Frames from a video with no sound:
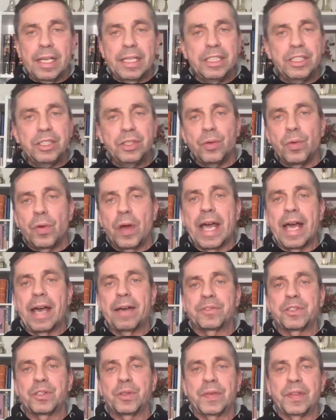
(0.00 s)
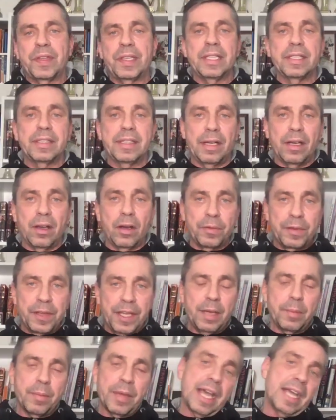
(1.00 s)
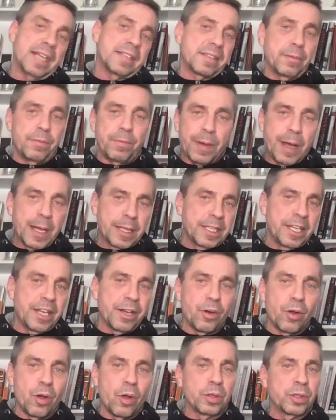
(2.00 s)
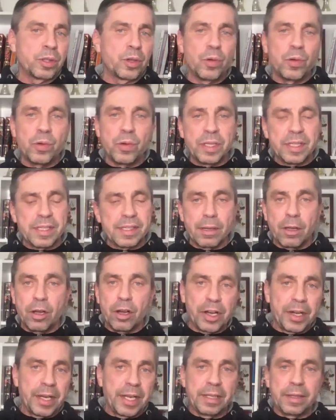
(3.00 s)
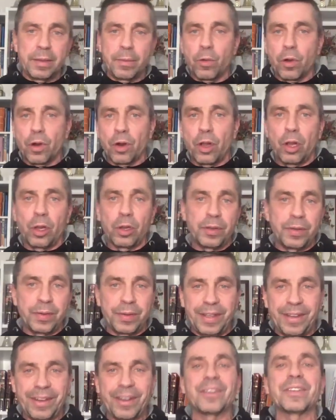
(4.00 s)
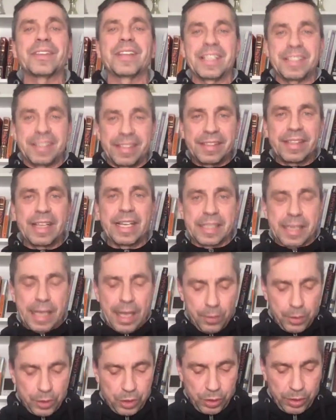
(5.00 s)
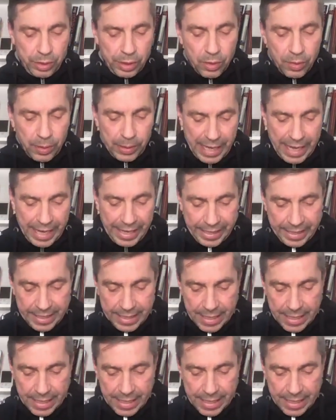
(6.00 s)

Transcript: you have to think of him as a 1 year old who is learning the world. That's how it should look like.